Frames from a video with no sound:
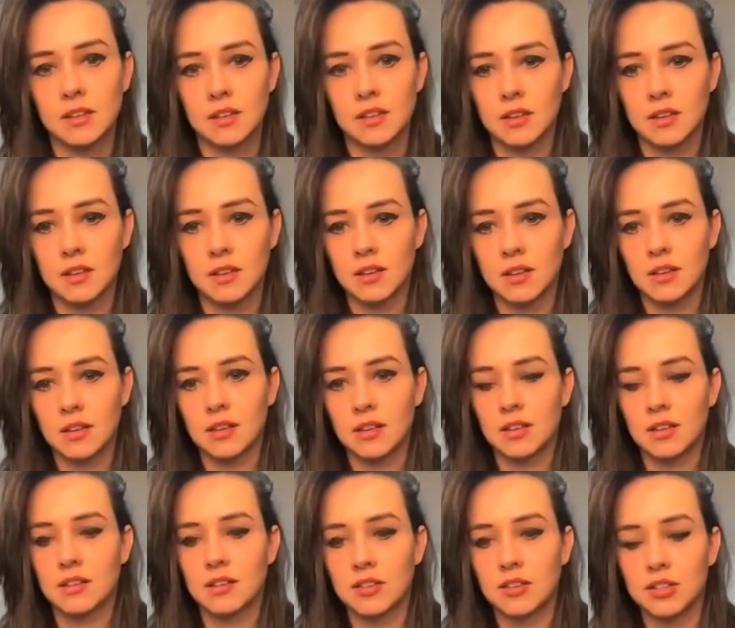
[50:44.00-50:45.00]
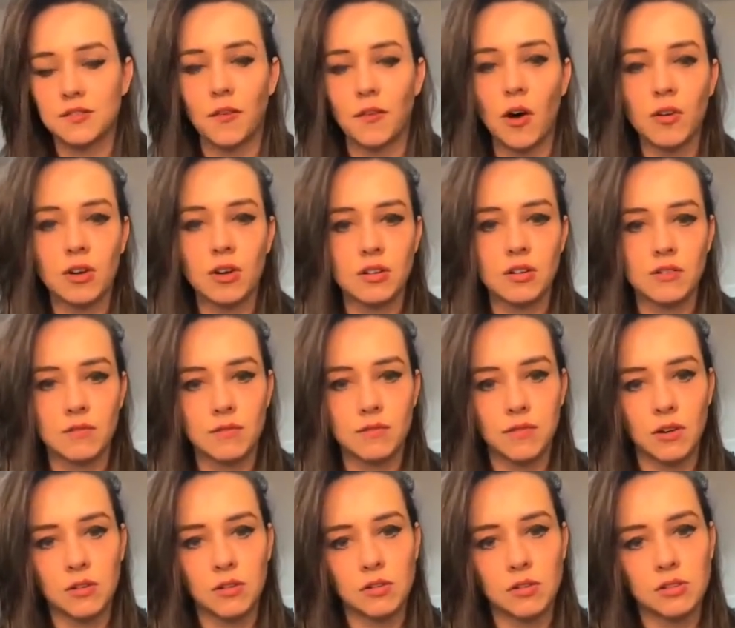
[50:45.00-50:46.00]
But you can't
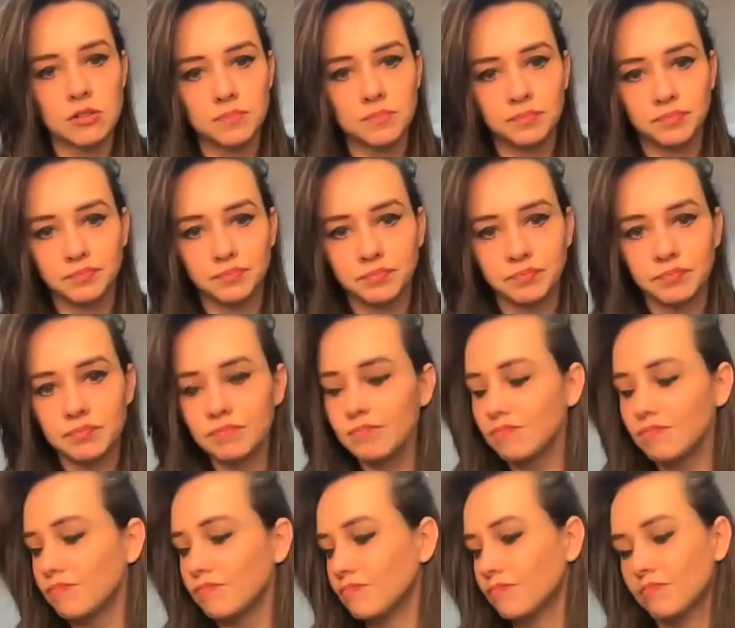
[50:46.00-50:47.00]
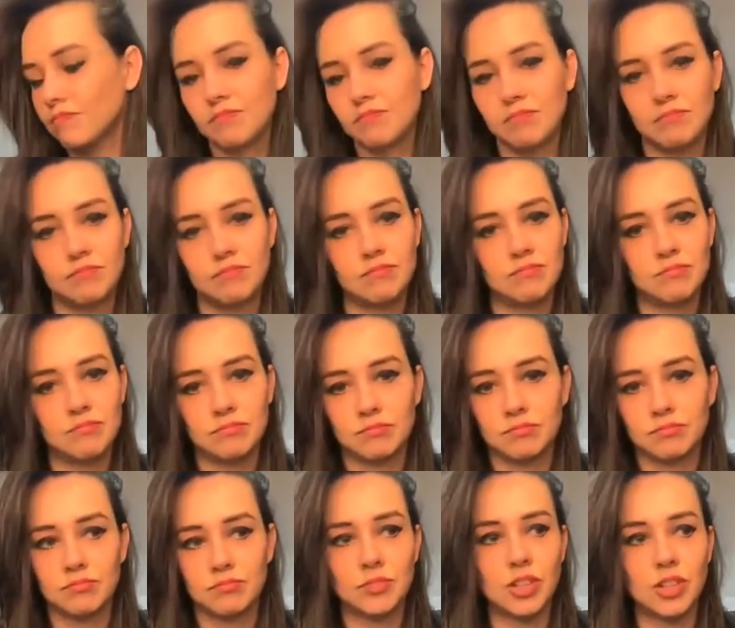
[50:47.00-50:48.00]
even have like one friend come to your
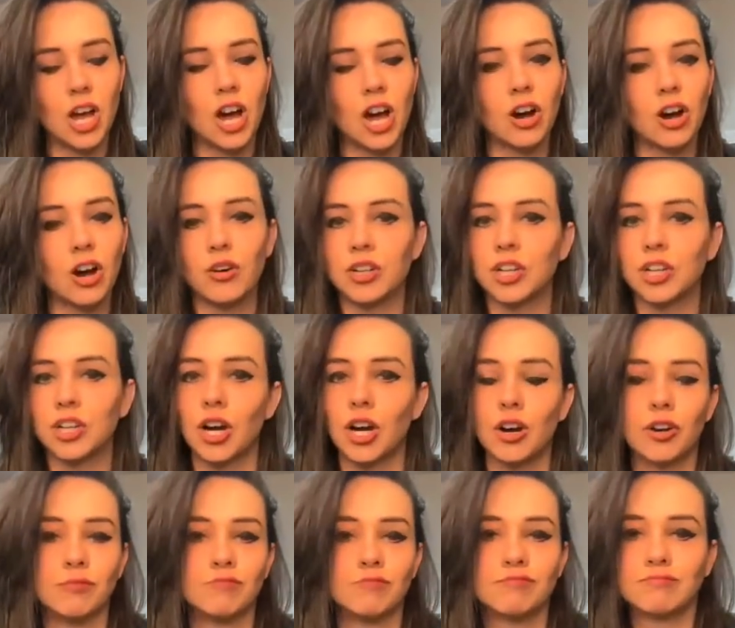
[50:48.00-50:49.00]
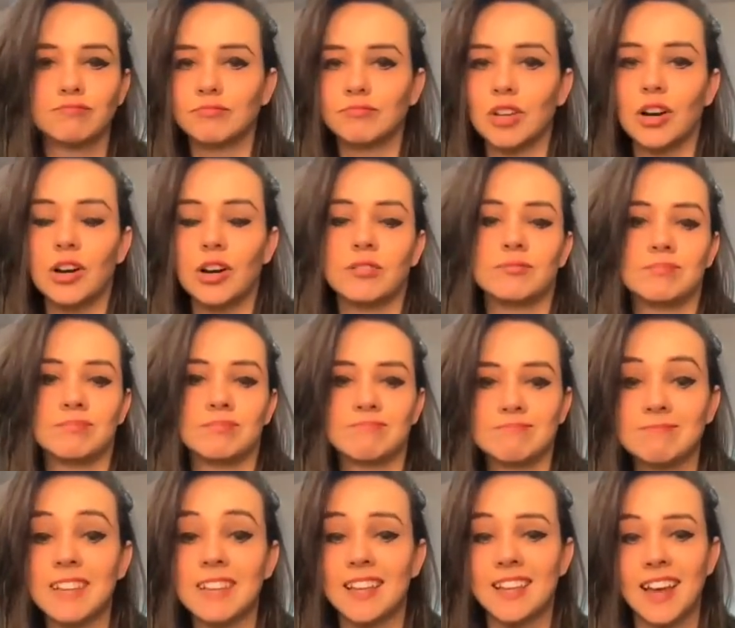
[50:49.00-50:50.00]
house? No.
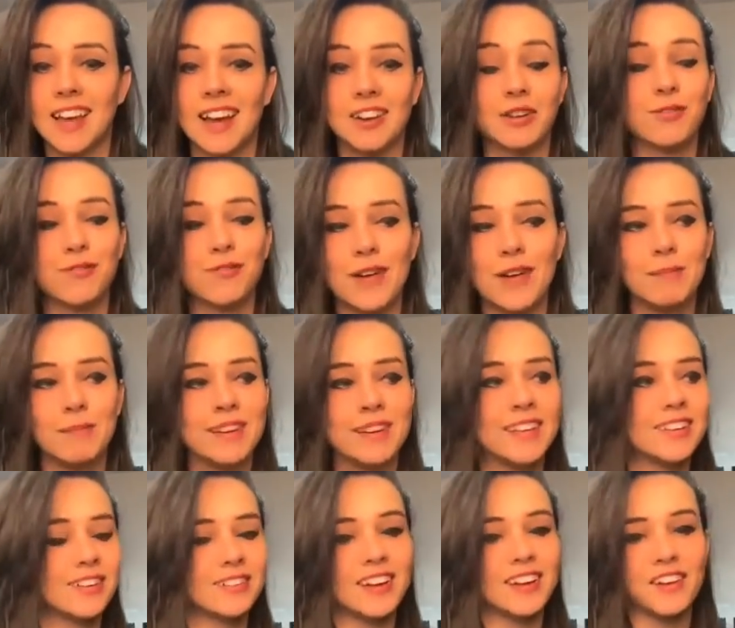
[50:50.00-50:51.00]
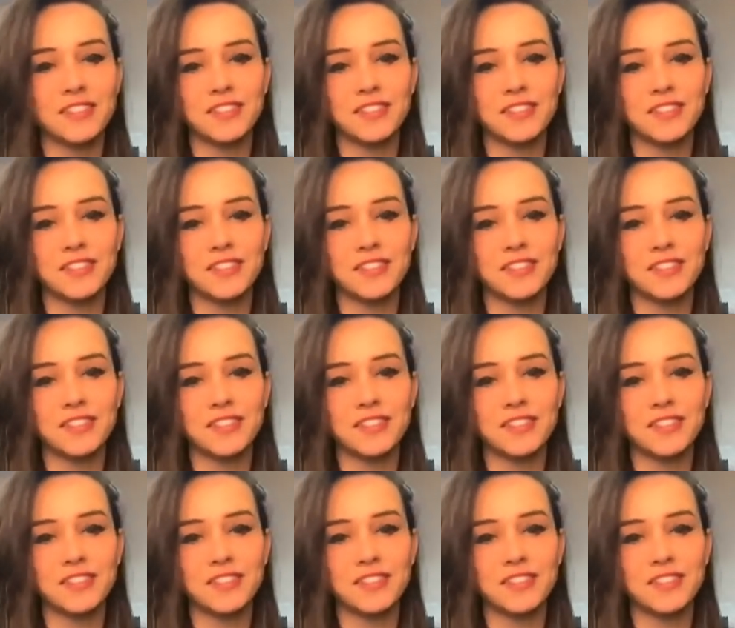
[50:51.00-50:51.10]
Yeah, no family, no.